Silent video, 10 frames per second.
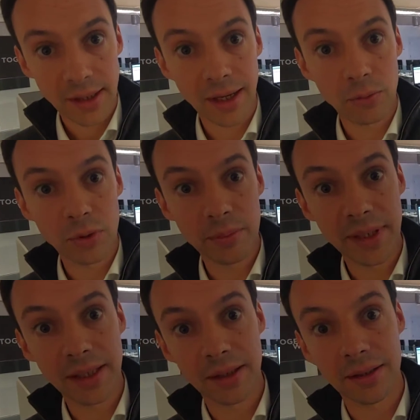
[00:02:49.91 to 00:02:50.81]
and will
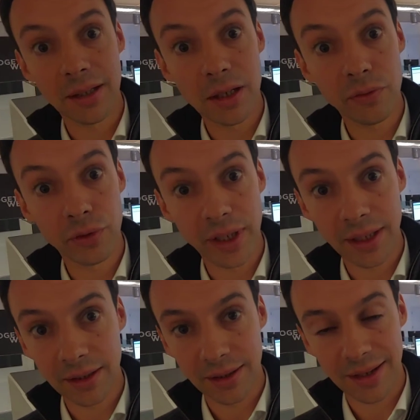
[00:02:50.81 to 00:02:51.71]
be
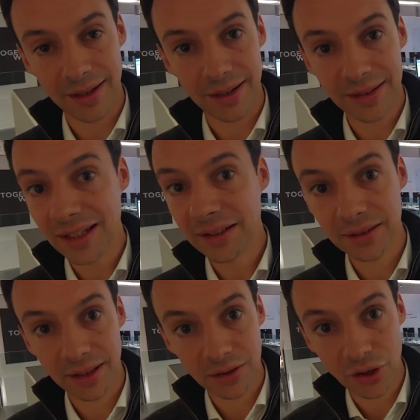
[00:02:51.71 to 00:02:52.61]
delivering data
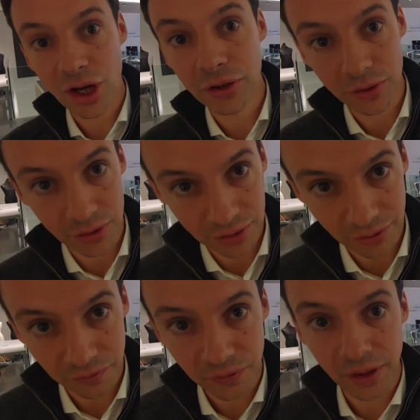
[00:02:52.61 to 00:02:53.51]
sets on hundreds
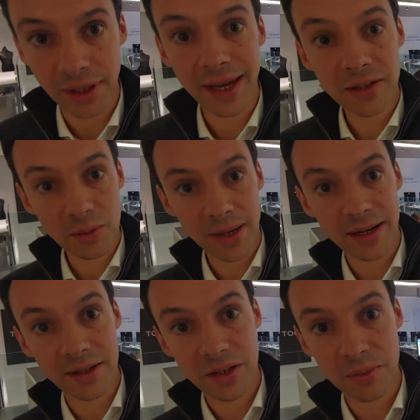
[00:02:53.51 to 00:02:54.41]
of
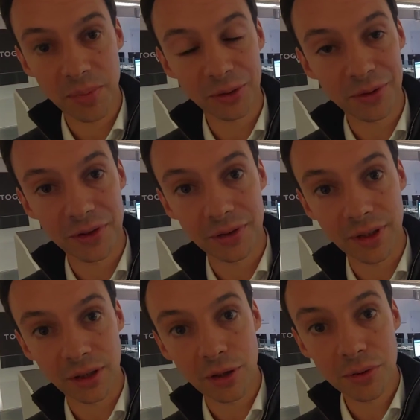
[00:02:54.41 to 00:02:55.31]
exoplanets, but also
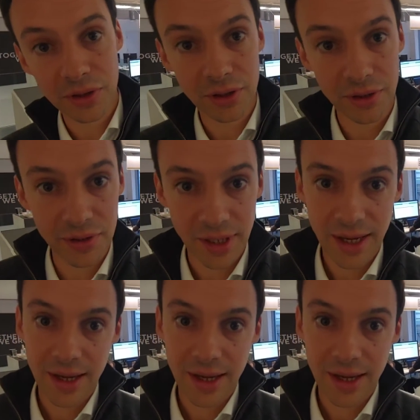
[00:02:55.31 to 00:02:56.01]
their host stars,